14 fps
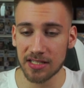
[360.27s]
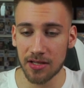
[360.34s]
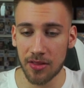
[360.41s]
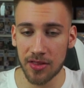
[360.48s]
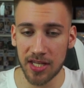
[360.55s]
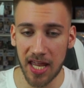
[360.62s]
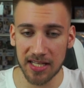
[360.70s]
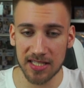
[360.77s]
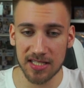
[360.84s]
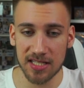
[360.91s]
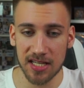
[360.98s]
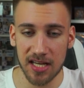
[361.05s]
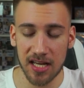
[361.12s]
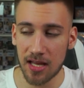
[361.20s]
the
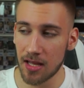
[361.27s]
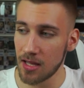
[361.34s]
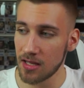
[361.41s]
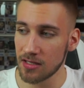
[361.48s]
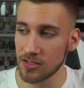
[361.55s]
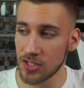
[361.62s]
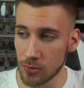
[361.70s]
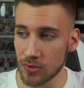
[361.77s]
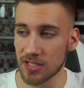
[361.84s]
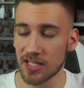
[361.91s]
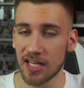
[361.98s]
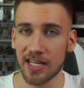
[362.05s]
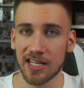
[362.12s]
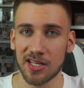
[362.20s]
next
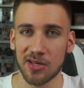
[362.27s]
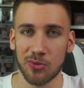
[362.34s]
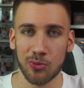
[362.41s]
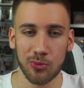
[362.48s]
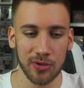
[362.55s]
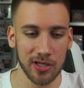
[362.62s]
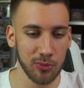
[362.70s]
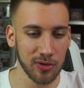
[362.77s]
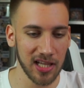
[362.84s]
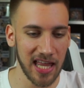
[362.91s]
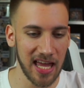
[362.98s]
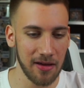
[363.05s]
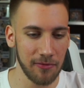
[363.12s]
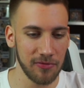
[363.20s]
Tuesday we will
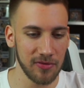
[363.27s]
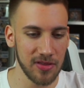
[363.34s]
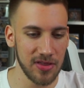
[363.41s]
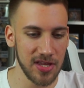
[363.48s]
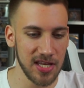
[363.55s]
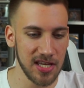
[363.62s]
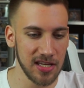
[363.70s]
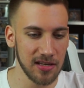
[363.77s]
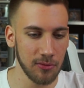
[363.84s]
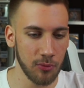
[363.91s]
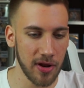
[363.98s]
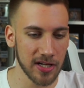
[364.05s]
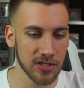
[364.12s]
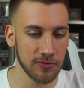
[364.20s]
have the
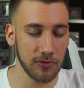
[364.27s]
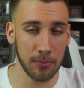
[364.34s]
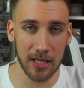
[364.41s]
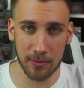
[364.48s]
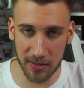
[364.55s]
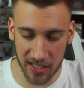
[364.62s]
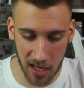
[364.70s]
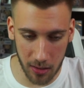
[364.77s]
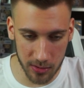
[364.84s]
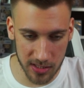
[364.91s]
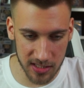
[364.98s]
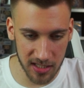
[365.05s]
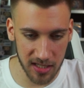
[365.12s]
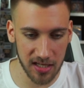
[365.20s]
reaction for Black Pink
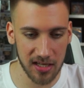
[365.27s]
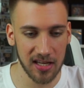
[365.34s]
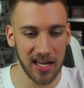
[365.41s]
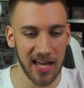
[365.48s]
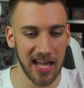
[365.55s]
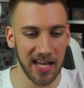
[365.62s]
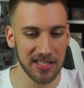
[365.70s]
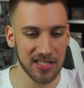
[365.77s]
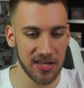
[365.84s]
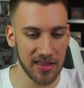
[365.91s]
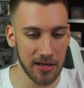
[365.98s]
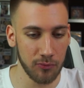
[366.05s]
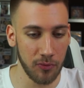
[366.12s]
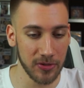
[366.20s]
House, and
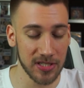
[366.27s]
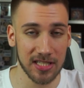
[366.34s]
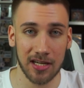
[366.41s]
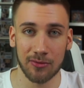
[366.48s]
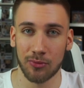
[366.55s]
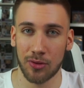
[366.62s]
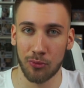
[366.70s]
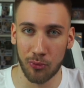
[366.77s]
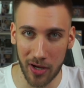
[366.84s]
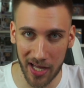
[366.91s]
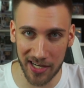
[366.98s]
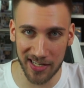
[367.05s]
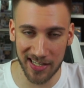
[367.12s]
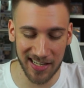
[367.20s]
then we will start with
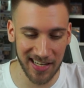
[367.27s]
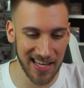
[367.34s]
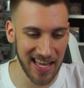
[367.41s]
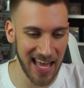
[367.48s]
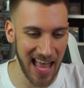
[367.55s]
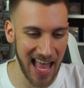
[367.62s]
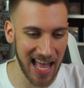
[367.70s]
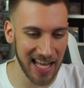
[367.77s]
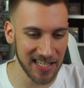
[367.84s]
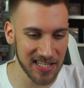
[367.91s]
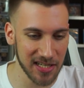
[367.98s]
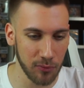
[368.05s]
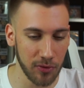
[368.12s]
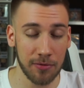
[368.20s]
Run
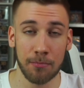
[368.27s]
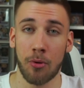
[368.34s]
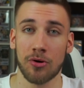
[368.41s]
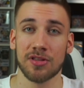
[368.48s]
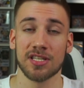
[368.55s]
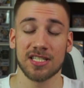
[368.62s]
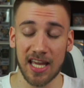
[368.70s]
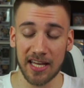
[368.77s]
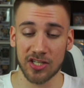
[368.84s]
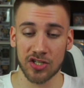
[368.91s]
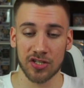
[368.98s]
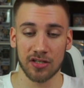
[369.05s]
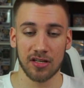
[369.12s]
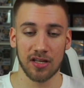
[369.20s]
and with Burn the Stage,